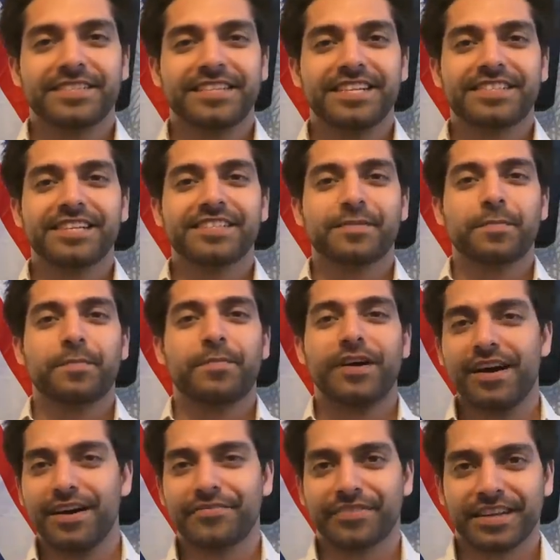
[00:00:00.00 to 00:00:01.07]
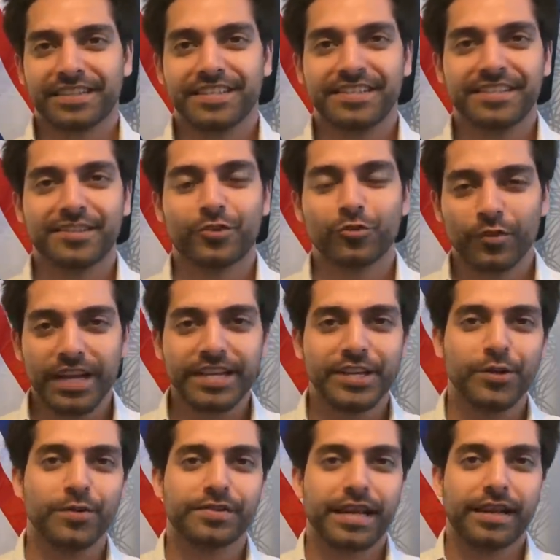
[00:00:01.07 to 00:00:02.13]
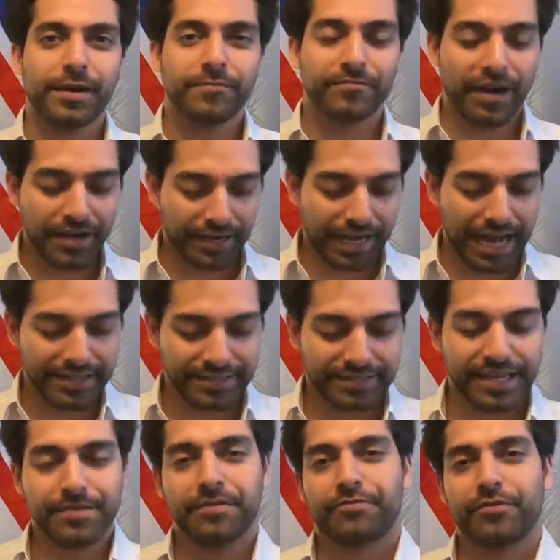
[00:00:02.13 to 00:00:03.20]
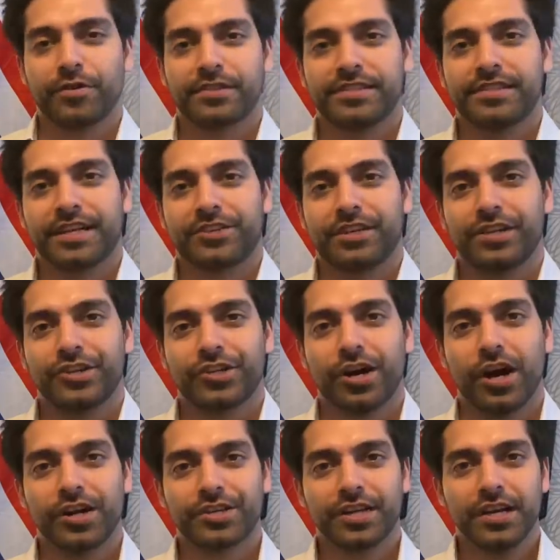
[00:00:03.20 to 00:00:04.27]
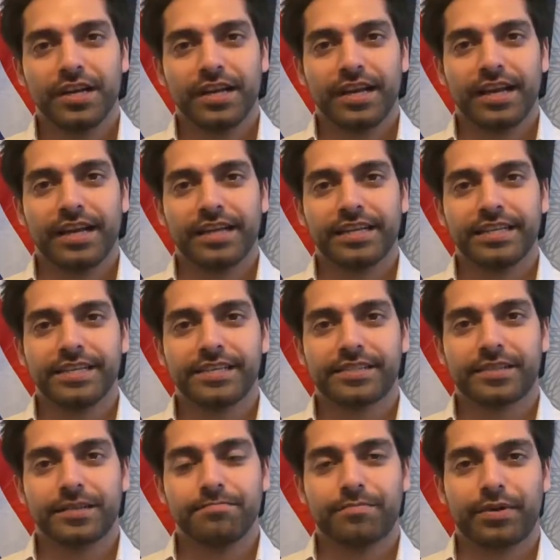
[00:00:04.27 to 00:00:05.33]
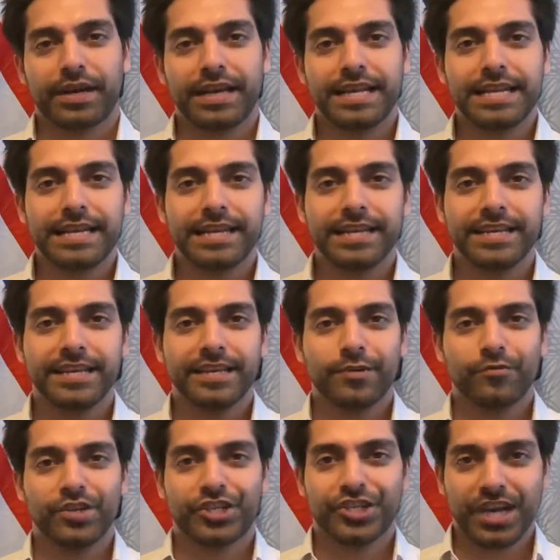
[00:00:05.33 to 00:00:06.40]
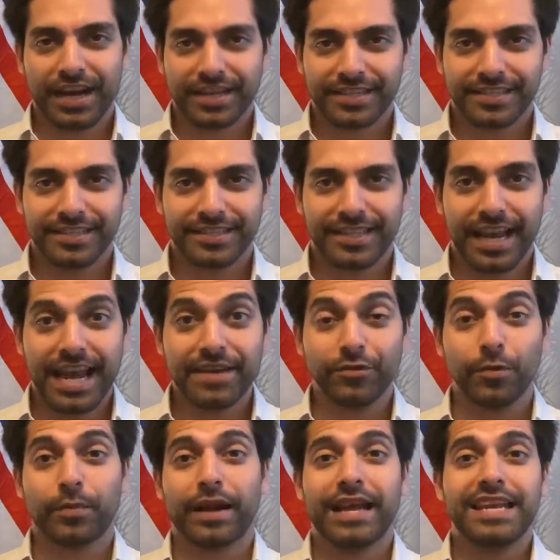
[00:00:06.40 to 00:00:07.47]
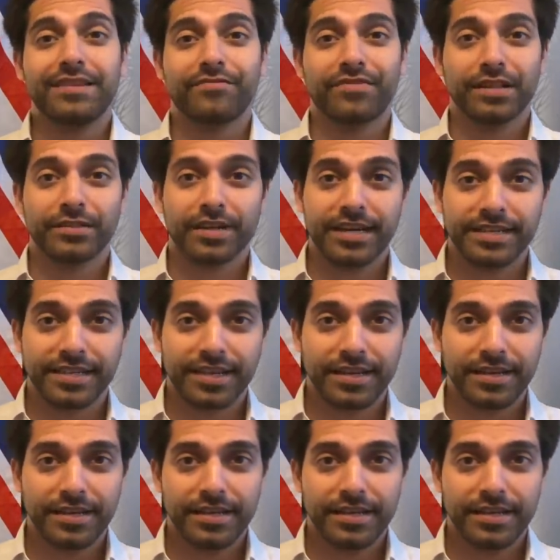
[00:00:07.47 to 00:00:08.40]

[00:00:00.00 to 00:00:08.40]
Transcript: this is perfect. This is great news, and I'm very glad that David Frost is actually in charge. He's completely rejected the level playing field idea,